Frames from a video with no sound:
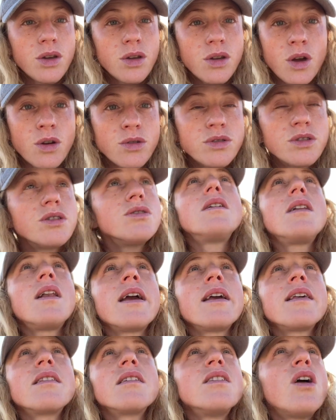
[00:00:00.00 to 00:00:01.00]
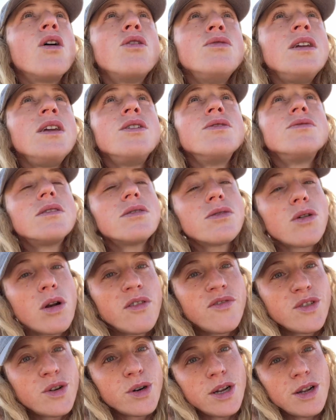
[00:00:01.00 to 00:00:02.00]
go to, like that only uses
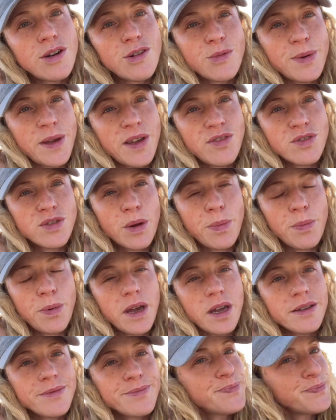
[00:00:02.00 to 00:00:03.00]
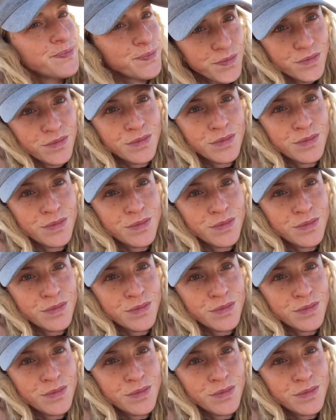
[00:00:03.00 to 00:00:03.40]
olive oil or beef dripping.